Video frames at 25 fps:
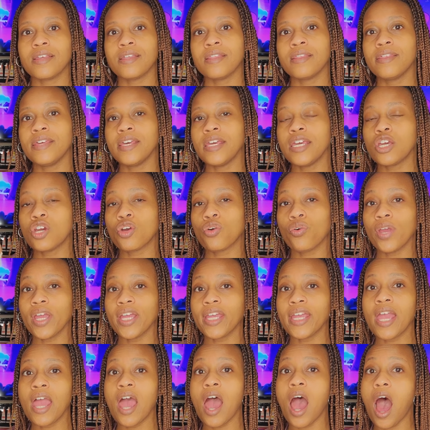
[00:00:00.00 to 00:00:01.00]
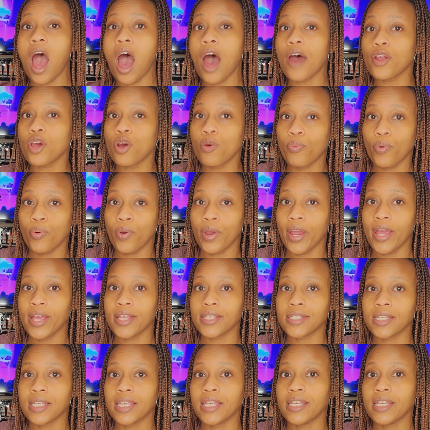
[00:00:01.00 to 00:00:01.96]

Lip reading: the Cricut AutoPress